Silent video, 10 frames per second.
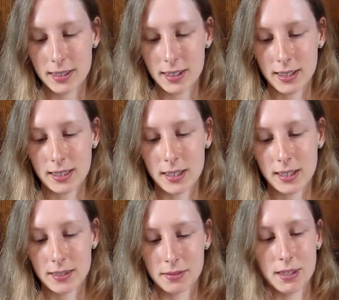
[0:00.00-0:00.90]

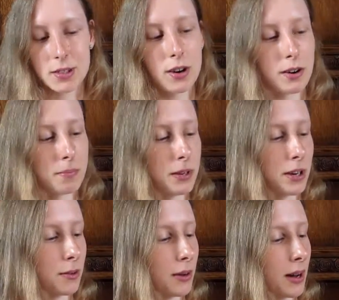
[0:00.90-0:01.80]
it's got, you
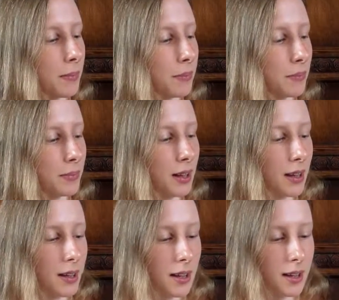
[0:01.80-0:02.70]
know,
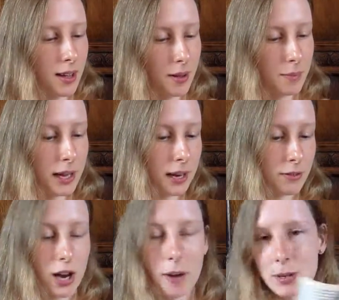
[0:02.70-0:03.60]
beginning of
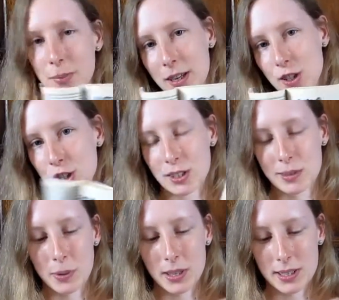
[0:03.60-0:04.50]
chapter pictures,
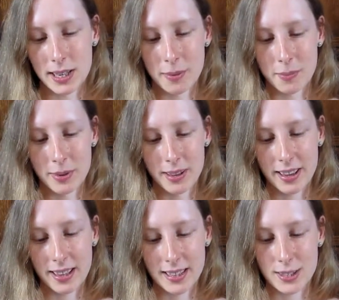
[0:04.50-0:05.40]
but
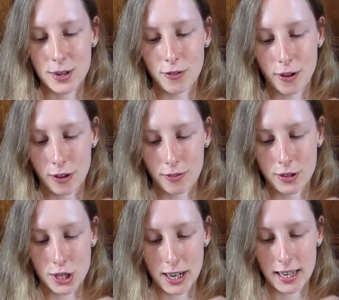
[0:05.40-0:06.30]
it's not very
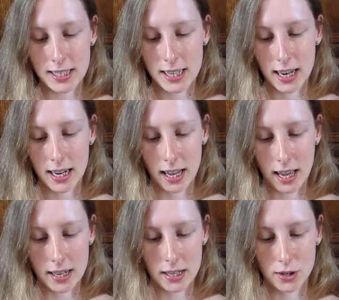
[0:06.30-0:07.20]
visually entertaining,
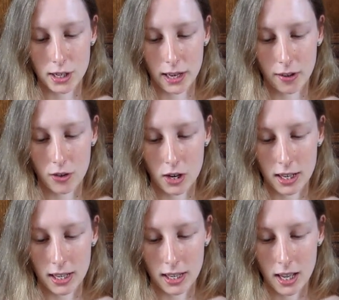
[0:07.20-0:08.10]
and it looked like a
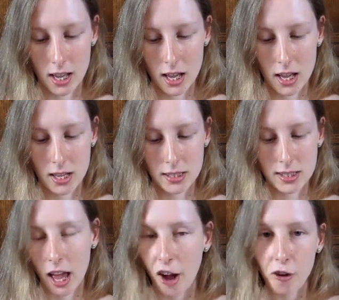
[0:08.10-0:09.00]
really
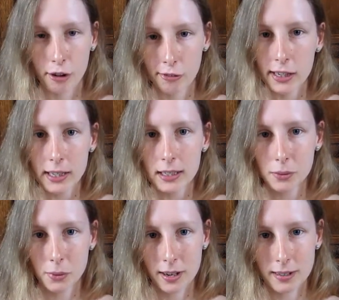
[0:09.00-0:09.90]
scary read
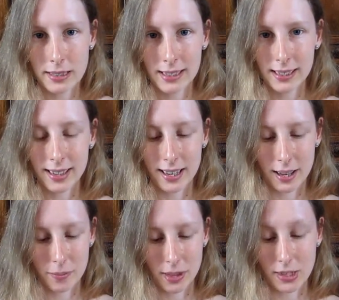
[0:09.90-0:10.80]
when I was little,
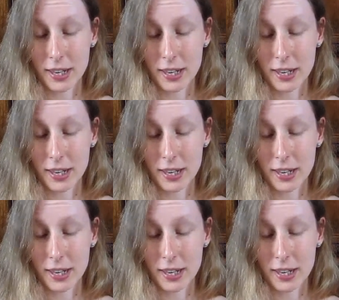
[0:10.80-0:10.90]
and the